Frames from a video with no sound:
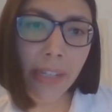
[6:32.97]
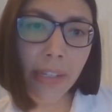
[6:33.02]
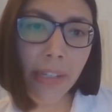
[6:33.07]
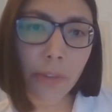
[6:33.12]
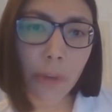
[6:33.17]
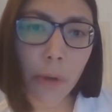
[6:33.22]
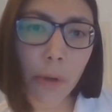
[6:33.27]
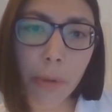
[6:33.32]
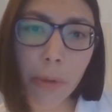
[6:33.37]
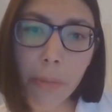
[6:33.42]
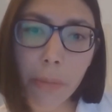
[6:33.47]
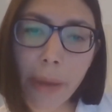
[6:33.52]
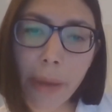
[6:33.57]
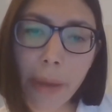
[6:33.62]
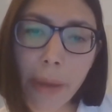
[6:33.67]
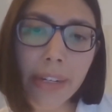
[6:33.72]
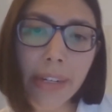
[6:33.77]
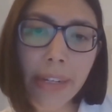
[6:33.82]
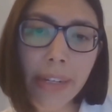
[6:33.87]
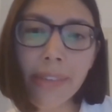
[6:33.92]
So
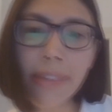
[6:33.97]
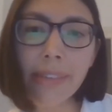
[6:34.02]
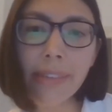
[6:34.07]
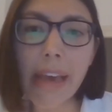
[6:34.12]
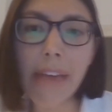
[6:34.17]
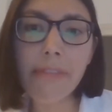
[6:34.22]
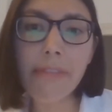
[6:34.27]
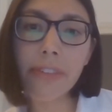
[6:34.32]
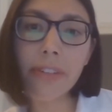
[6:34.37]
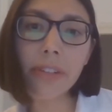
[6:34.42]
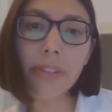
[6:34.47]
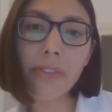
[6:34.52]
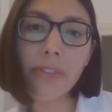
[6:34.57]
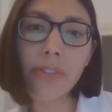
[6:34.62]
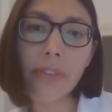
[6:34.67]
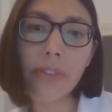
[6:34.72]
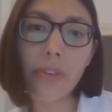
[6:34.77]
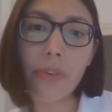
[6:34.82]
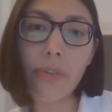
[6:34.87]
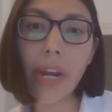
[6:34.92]
preparedness
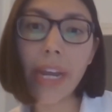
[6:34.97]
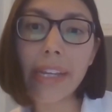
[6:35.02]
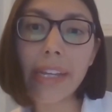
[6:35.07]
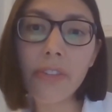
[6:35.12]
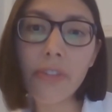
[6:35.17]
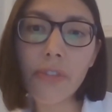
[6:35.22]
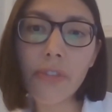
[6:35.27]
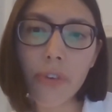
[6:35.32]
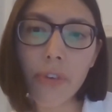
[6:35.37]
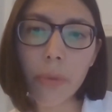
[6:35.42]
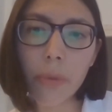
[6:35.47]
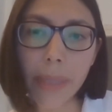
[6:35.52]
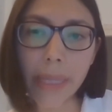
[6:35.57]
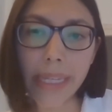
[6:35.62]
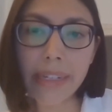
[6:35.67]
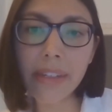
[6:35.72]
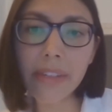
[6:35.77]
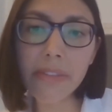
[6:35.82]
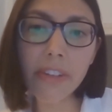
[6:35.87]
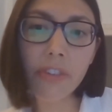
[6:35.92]
efforts range from
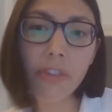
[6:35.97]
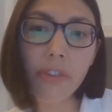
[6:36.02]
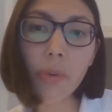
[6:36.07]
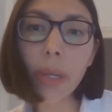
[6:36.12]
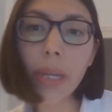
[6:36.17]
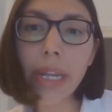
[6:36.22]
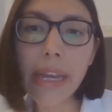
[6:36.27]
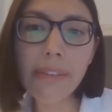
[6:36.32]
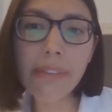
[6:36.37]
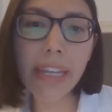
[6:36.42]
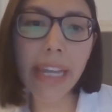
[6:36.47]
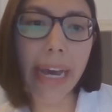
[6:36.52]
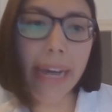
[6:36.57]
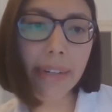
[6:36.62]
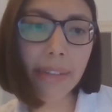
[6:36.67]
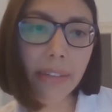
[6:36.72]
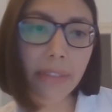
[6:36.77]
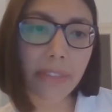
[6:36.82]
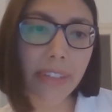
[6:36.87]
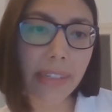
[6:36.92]
individual level
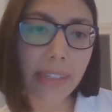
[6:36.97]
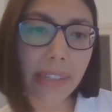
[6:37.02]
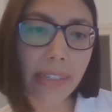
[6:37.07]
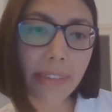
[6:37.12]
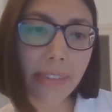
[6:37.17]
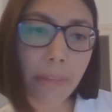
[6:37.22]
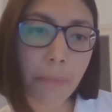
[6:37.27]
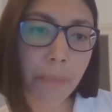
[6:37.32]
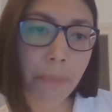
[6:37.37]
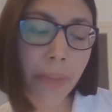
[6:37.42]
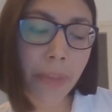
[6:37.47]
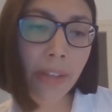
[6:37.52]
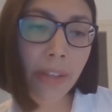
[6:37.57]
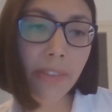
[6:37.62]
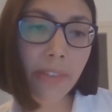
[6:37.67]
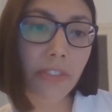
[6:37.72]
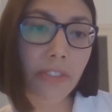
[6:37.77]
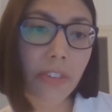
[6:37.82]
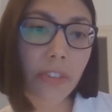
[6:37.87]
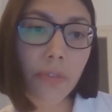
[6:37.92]
activities,
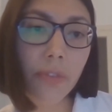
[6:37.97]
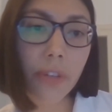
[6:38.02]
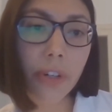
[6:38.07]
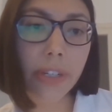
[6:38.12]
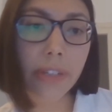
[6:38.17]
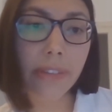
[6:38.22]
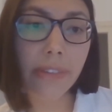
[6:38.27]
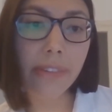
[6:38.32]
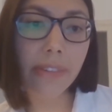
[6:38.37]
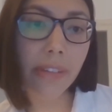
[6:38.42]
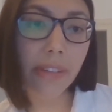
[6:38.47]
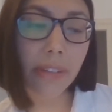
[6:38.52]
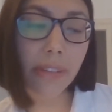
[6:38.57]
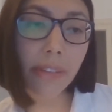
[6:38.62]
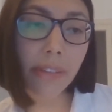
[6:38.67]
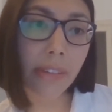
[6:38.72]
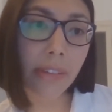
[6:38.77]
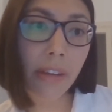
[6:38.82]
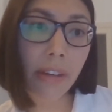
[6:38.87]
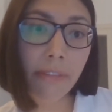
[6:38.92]
such as, for
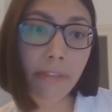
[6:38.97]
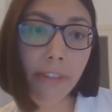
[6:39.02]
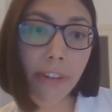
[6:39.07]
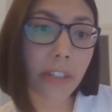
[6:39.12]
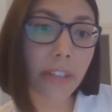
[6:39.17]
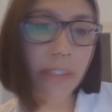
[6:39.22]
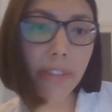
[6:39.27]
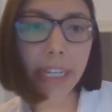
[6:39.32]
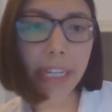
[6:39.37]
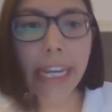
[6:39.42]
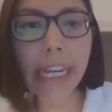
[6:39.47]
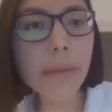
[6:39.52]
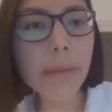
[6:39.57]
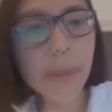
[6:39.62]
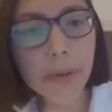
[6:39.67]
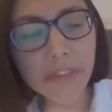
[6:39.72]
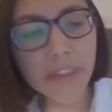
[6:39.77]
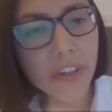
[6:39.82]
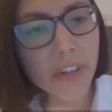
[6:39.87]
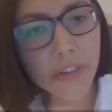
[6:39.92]
instance, first
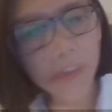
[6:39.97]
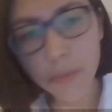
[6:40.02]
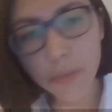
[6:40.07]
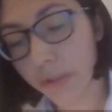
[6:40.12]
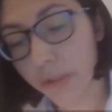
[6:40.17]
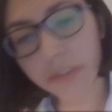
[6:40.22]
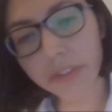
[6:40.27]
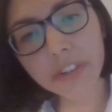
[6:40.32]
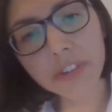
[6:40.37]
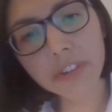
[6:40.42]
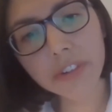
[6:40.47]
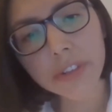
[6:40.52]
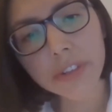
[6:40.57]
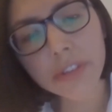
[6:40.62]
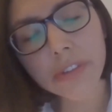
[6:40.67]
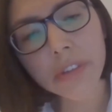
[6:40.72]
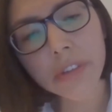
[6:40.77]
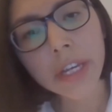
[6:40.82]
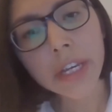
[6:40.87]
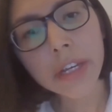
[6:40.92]
aid
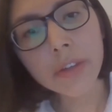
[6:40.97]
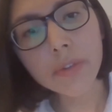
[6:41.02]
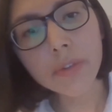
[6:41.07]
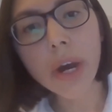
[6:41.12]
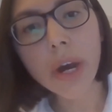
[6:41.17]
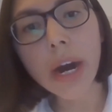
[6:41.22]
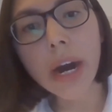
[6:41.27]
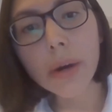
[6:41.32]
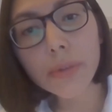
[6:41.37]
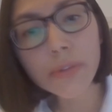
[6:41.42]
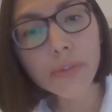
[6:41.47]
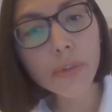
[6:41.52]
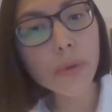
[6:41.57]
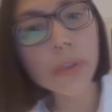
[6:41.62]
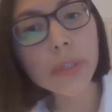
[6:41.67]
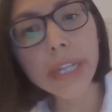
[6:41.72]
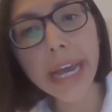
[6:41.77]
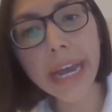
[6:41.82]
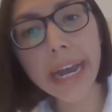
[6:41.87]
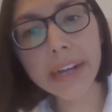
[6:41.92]
provisions, to
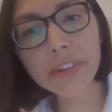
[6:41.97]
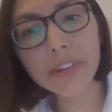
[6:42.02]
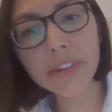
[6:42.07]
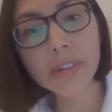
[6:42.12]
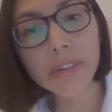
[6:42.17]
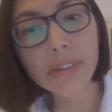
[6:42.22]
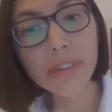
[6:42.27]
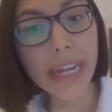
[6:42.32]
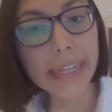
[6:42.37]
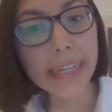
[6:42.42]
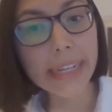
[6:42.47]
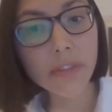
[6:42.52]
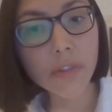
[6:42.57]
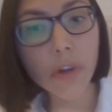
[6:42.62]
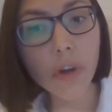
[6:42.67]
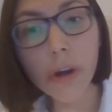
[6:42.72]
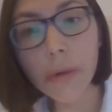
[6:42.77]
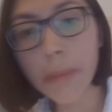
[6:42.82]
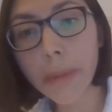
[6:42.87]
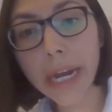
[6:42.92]
household actions like
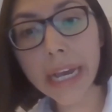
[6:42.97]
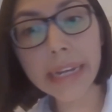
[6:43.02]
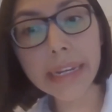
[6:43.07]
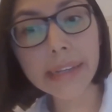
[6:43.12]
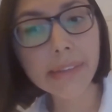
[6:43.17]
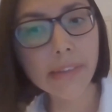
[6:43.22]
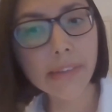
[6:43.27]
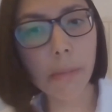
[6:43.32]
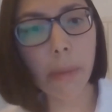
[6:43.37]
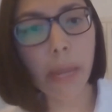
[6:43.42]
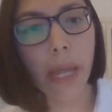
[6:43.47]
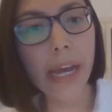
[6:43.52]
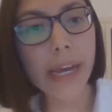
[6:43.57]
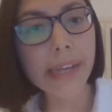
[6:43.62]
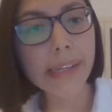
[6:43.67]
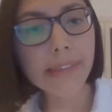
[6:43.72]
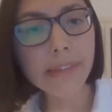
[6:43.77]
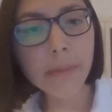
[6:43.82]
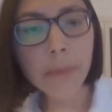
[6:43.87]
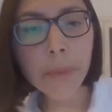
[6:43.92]
stockpiling
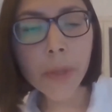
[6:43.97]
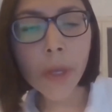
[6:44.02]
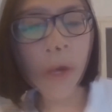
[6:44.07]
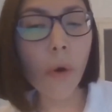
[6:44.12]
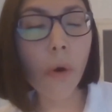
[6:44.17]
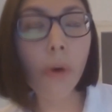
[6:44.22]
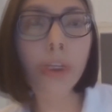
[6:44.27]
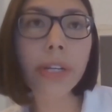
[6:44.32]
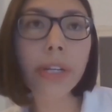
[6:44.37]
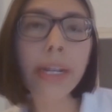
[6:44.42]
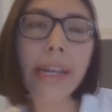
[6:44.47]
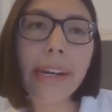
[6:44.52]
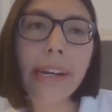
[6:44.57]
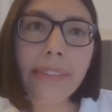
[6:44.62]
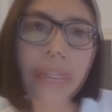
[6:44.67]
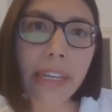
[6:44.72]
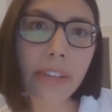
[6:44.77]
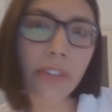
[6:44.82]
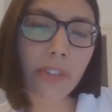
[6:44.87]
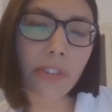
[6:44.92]
supplies,
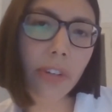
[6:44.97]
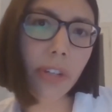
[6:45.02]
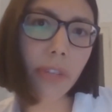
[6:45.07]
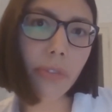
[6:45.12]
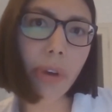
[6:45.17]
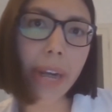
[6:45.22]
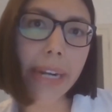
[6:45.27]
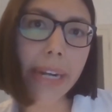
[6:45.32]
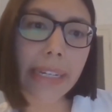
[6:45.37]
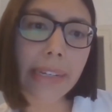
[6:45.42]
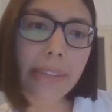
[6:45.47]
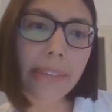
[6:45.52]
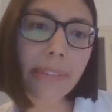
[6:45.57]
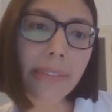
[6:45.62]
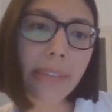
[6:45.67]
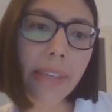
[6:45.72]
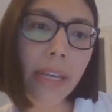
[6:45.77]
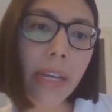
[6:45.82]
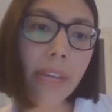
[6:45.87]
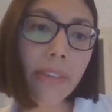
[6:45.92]
organizational
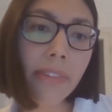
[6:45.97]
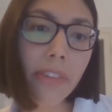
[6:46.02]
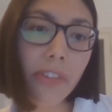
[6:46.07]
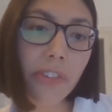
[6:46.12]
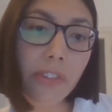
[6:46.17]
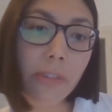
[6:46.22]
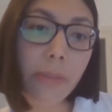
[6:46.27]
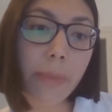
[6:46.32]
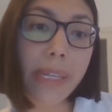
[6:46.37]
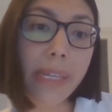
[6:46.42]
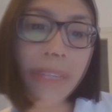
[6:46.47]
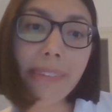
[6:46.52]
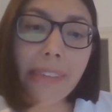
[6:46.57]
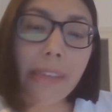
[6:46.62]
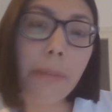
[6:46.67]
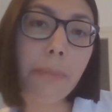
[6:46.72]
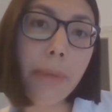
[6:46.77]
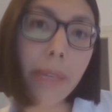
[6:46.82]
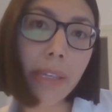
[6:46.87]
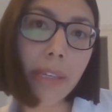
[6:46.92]
readiness, such as
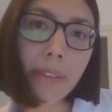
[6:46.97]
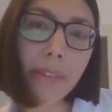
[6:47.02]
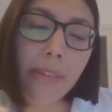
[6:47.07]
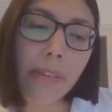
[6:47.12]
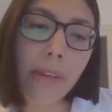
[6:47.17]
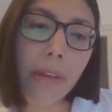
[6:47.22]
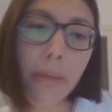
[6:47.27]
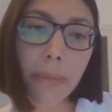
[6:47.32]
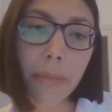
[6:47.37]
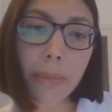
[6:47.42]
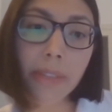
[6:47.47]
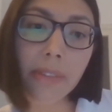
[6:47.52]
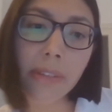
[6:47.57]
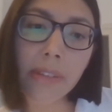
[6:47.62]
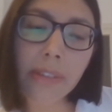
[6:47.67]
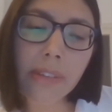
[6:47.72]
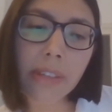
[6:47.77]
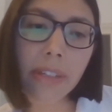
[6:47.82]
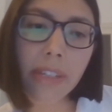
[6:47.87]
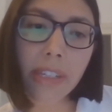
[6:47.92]
BCPs,
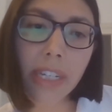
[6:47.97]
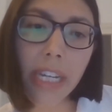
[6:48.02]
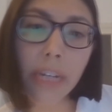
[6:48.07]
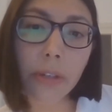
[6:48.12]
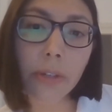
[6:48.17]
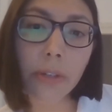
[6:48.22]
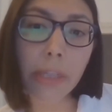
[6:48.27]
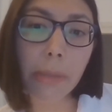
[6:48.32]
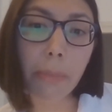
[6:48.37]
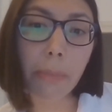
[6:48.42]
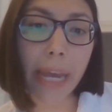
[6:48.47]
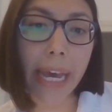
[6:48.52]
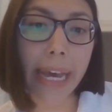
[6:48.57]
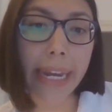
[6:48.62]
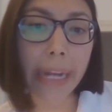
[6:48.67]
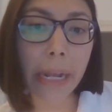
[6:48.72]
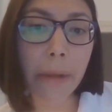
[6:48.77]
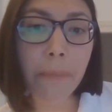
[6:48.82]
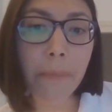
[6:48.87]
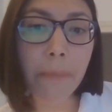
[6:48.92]
business continuity
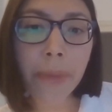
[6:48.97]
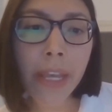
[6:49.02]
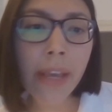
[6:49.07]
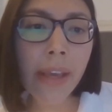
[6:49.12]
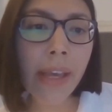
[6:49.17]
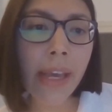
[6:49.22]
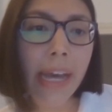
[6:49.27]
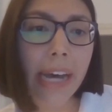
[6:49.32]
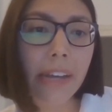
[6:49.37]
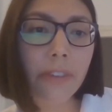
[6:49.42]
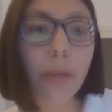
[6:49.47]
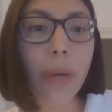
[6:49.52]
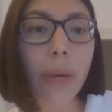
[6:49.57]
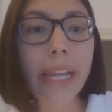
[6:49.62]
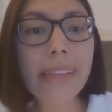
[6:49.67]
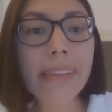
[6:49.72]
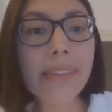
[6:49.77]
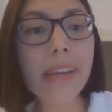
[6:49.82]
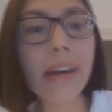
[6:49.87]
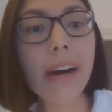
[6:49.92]
planning, as well
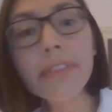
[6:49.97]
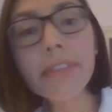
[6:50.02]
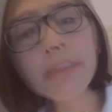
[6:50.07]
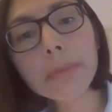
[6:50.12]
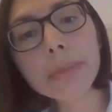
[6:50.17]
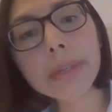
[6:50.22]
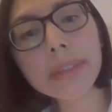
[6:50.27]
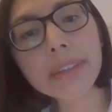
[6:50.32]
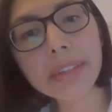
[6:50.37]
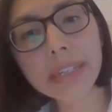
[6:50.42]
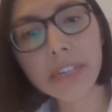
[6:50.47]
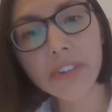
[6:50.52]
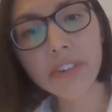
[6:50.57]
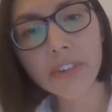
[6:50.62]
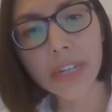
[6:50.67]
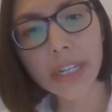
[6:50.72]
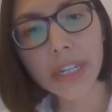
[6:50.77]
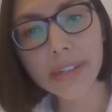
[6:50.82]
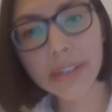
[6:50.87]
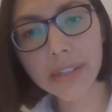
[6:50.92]
as government
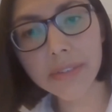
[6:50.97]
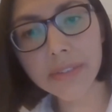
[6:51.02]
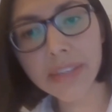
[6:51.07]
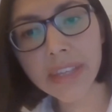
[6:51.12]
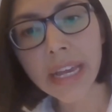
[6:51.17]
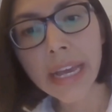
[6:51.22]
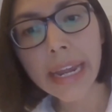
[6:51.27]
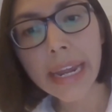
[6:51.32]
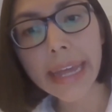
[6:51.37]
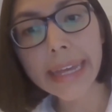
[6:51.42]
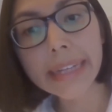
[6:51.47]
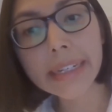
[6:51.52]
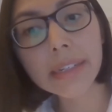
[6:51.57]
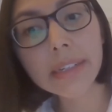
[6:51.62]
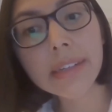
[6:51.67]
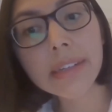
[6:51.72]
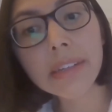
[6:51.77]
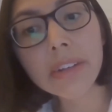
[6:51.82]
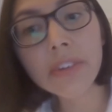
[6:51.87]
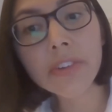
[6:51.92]
initiatives like
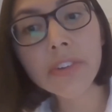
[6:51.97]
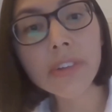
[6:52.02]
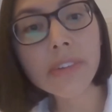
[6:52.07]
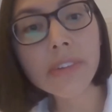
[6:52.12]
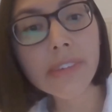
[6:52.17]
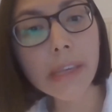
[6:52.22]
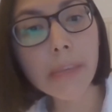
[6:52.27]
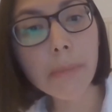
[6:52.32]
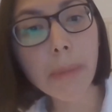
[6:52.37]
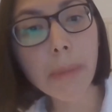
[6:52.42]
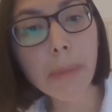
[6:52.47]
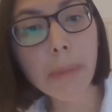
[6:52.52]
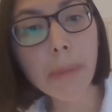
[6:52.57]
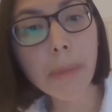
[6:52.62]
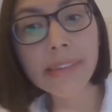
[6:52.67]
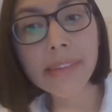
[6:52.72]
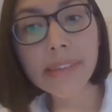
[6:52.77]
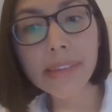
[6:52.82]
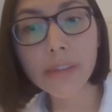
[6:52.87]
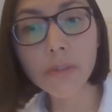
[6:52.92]
contingency
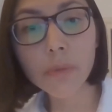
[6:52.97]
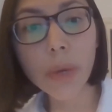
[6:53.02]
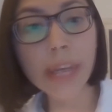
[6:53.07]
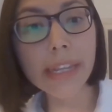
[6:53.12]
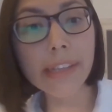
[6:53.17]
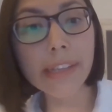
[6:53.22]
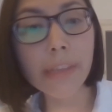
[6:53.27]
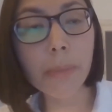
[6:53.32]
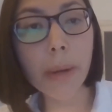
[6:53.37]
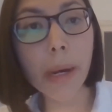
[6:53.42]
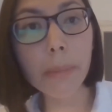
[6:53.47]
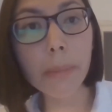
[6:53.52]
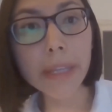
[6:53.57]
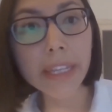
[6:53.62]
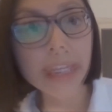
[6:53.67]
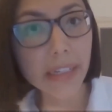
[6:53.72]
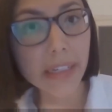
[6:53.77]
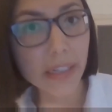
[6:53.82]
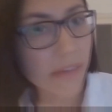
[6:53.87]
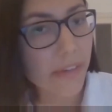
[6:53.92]
plans, as well as
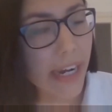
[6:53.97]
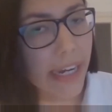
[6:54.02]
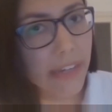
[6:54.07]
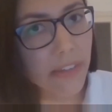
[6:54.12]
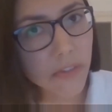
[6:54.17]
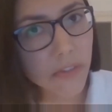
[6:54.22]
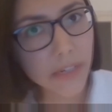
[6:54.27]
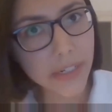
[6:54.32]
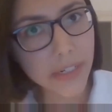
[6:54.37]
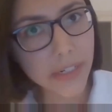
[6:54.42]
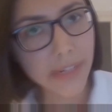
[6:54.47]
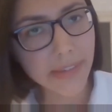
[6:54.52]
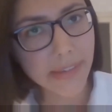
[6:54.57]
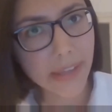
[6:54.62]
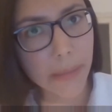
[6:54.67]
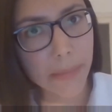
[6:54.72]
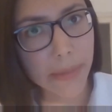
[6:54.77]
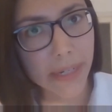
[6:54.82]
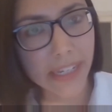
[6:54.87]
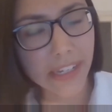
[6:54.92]
public advisory
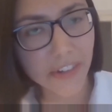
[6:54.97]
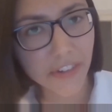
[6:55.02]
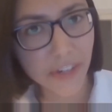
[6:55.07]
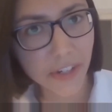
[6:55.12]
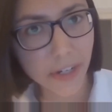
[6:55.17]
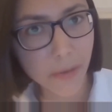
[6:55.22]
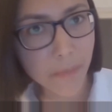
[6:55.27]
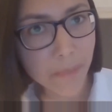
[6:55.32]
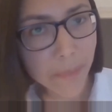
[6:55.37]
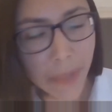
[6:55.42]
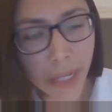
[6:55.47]
dissemination.